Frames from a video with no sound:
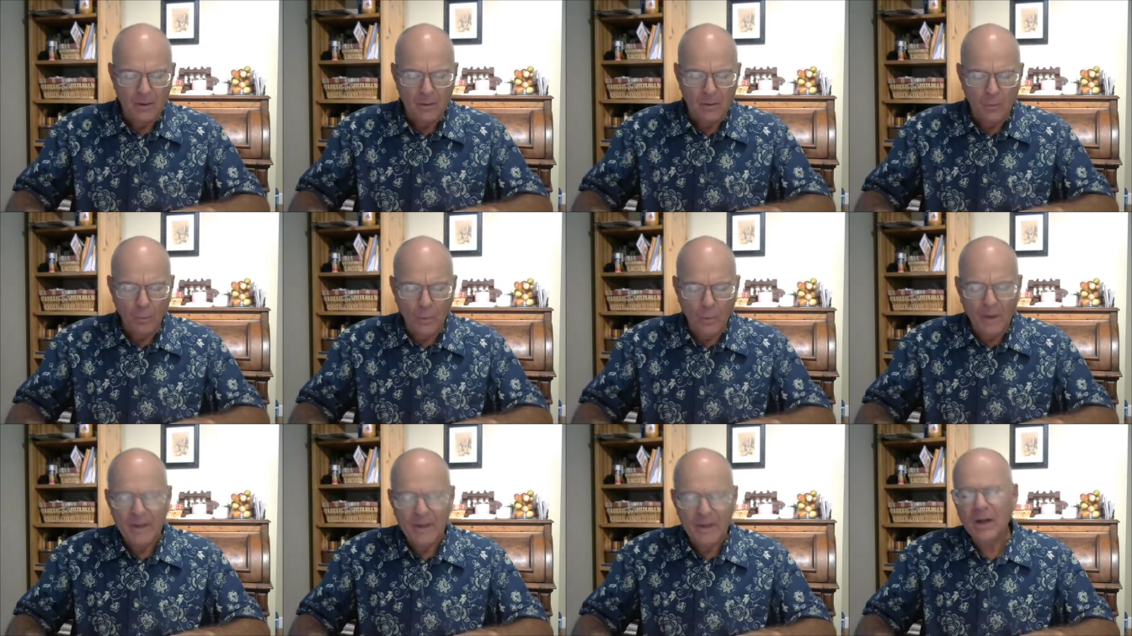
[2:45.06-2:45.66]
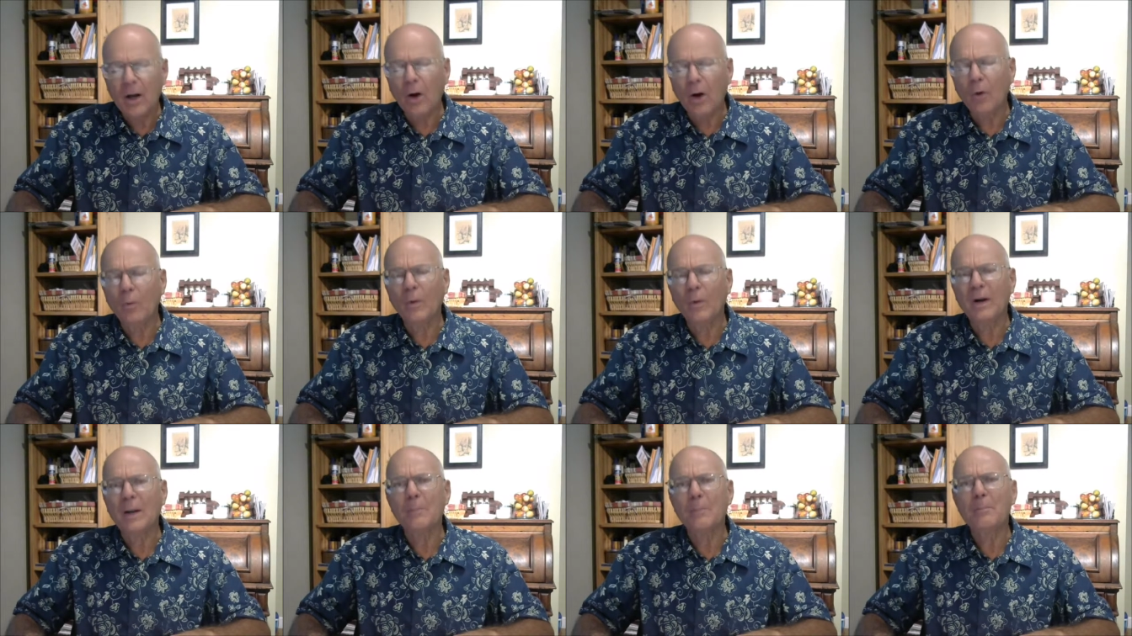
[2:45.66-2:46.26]
When, you know,
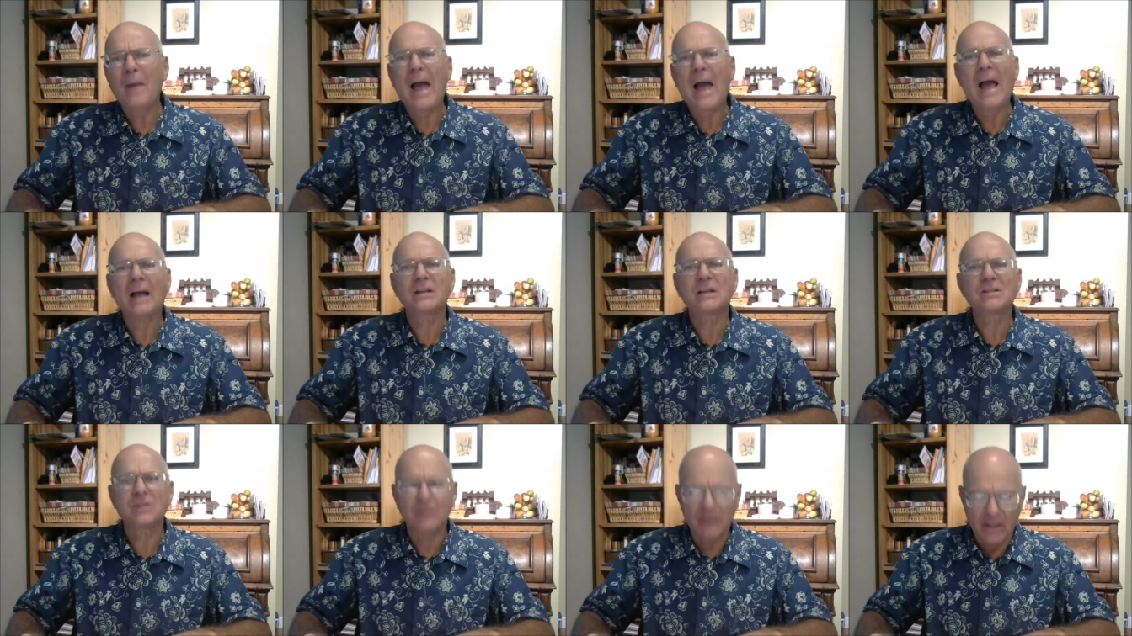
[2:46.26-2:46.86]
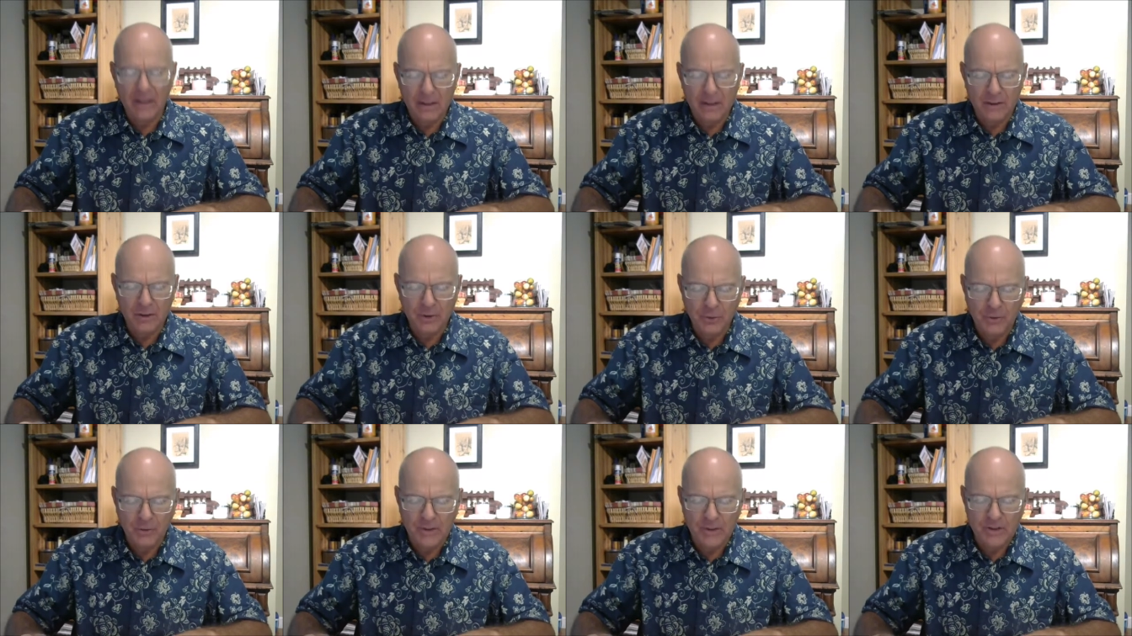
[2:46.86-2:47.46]
when a backslidden
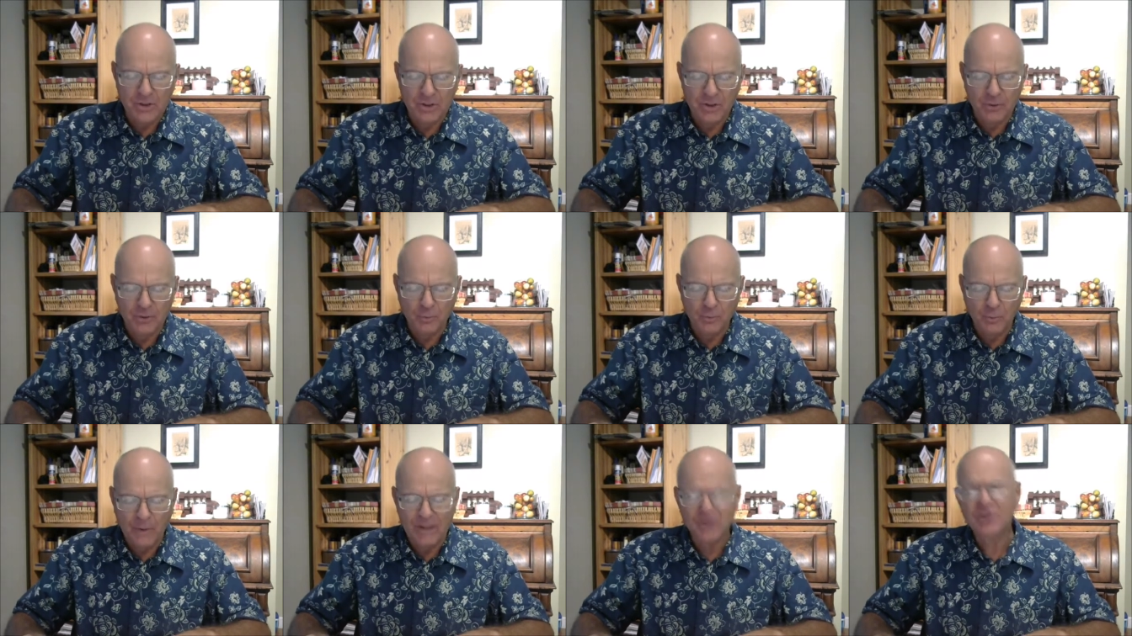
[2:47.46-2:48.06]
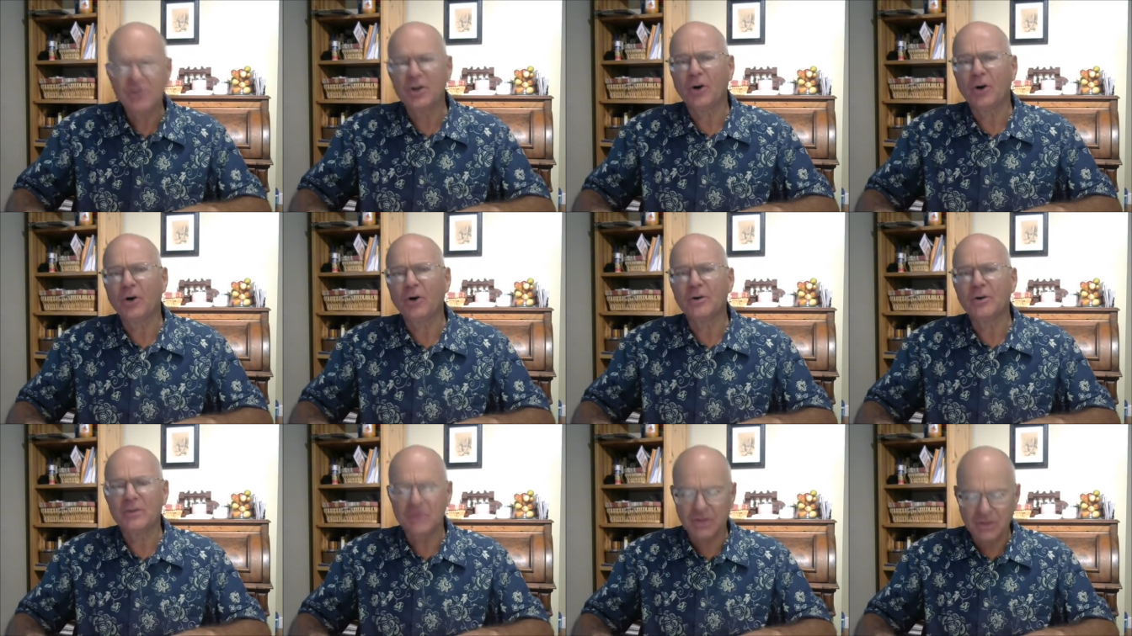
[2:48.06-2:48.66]
Christian
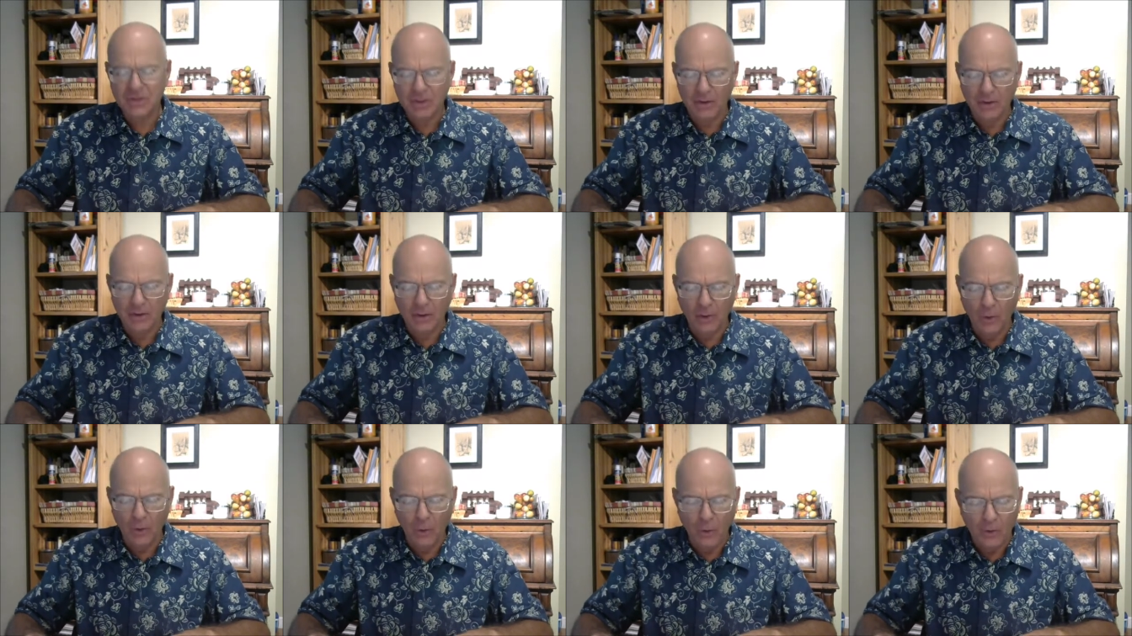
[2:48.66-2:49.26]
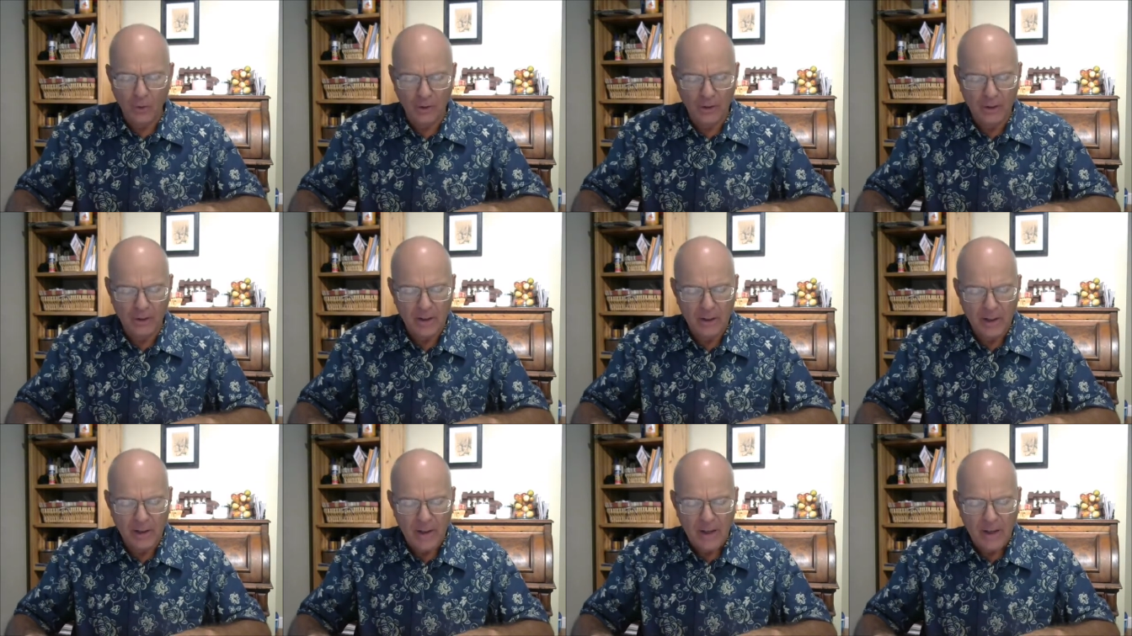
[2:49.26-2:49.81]
returns to the Lord